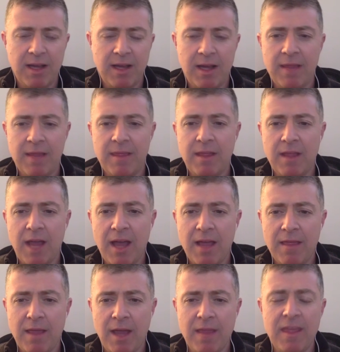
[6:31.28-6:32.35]
I think
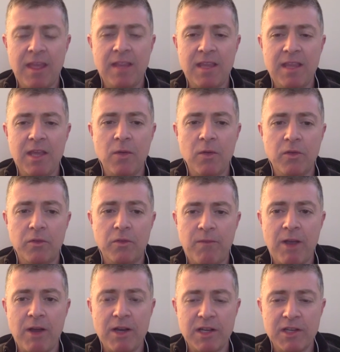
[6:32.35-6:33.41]
the Eagles
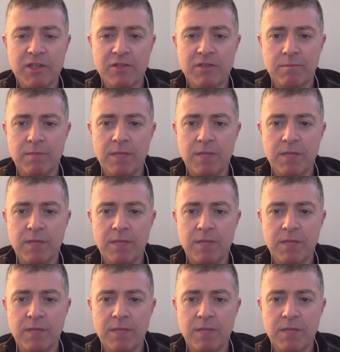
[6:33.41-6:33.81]
fairy dust,